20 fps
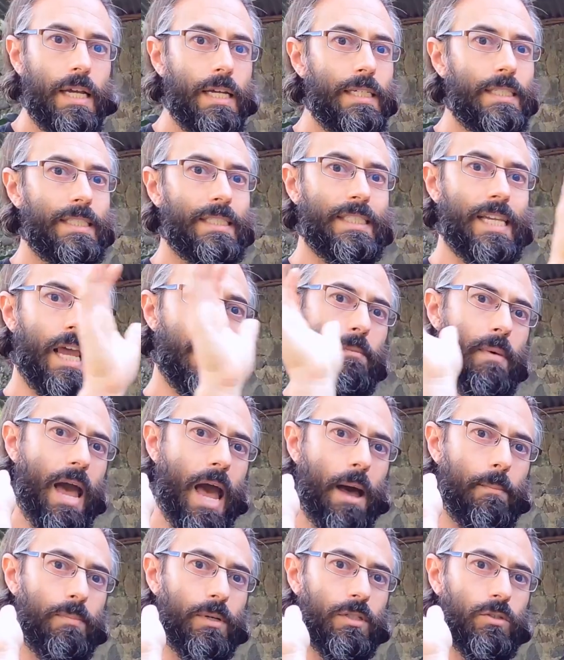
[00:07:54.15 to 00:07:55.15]
Same
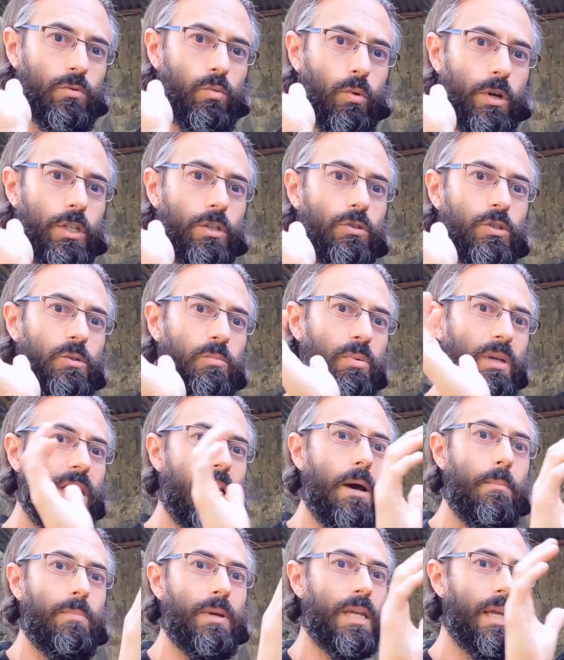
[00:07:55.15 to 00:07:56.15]
happens when you speed
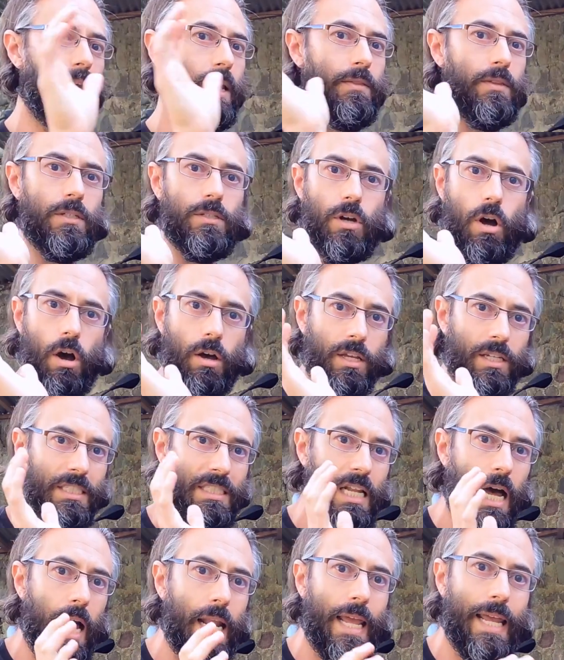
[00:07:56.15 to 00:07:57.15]
up again. The dog is
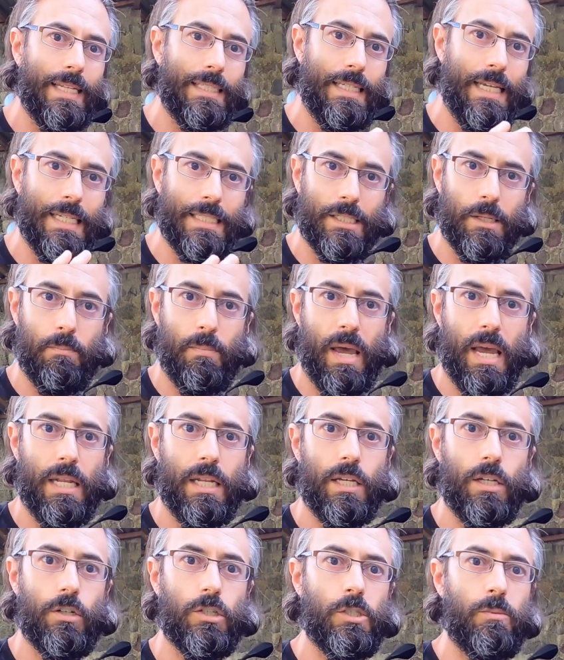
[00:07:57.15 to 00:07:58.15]
not
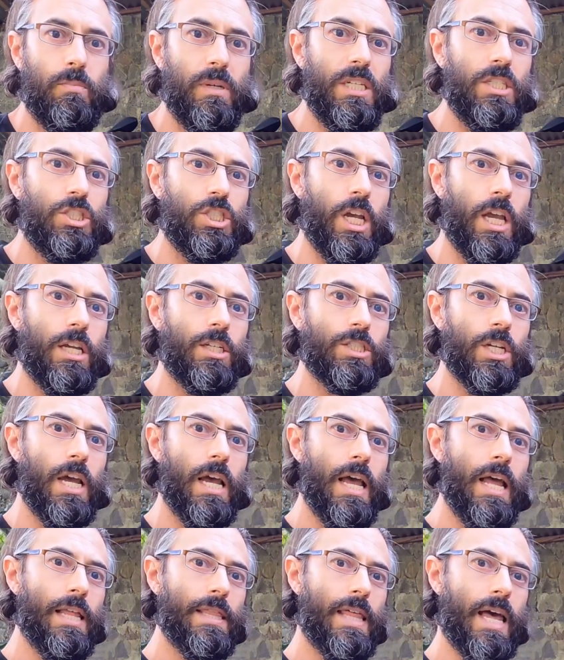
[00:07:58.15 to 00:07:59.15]
anticipating your speed change.
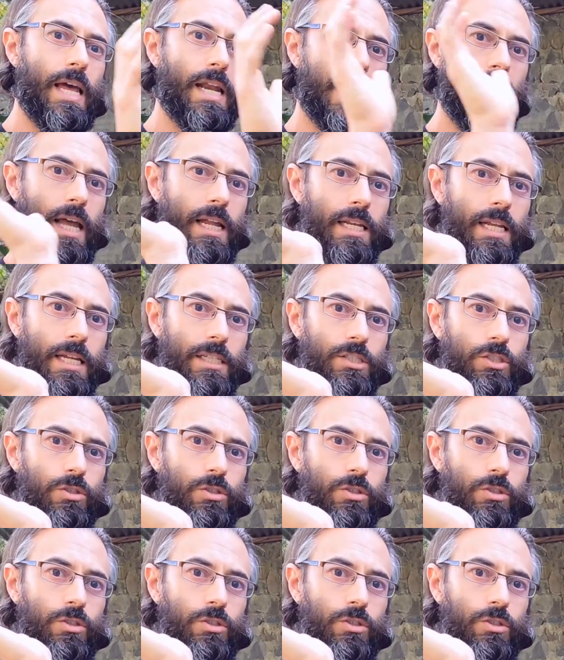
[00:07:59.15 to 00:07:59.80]
That head gets